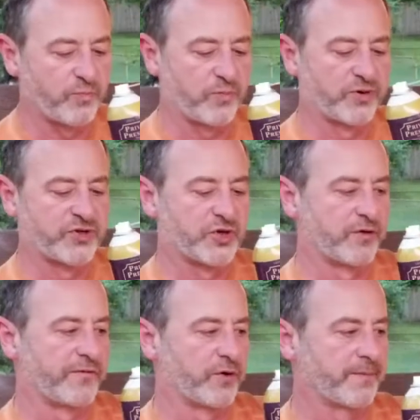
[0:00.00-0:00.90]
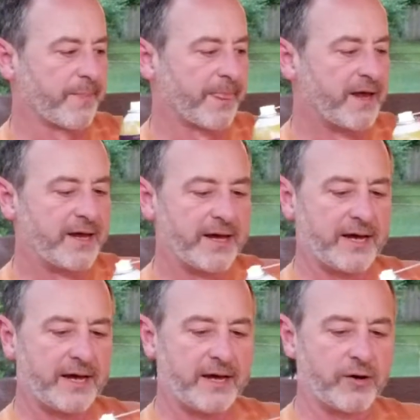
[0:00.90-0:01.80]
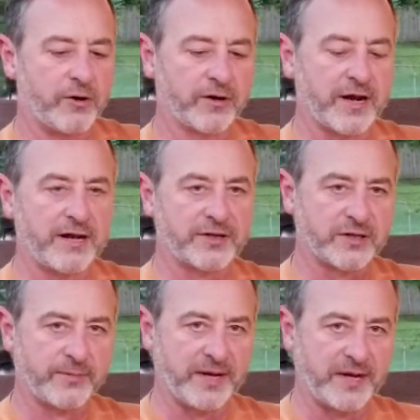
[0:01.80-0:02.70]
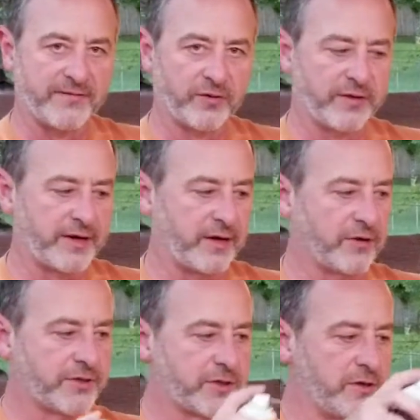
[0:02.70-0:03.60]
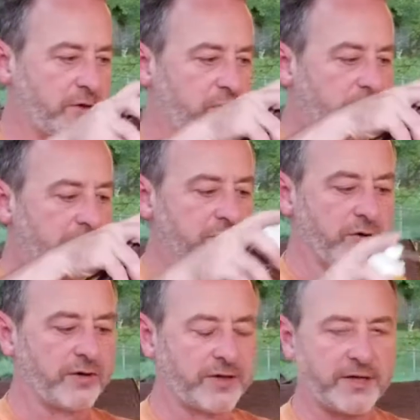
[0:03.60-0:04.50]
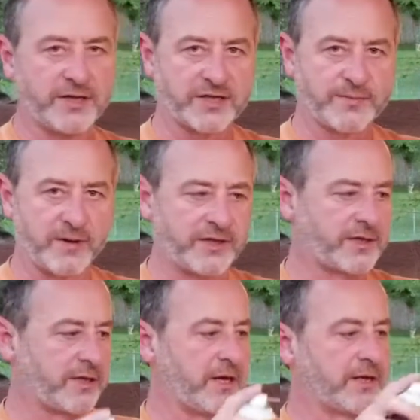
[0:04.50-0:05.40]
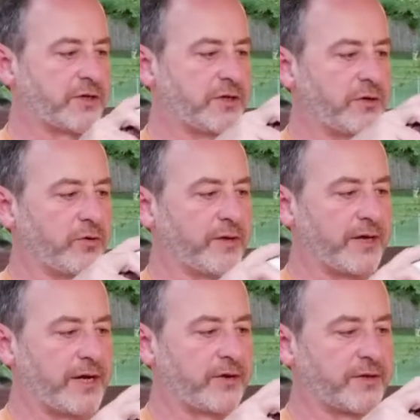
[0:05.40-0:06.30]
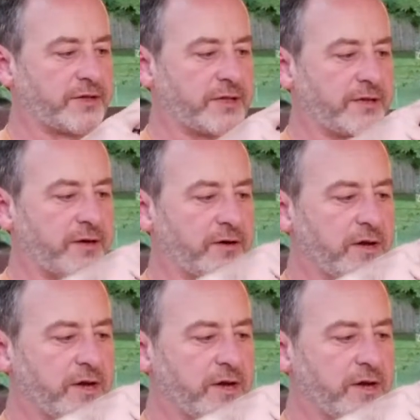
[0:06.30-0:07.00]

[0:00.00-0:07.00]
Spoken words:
preserver. Argon is a little bit heavier than air, so it's going to displace the oxygen or the air that's in there.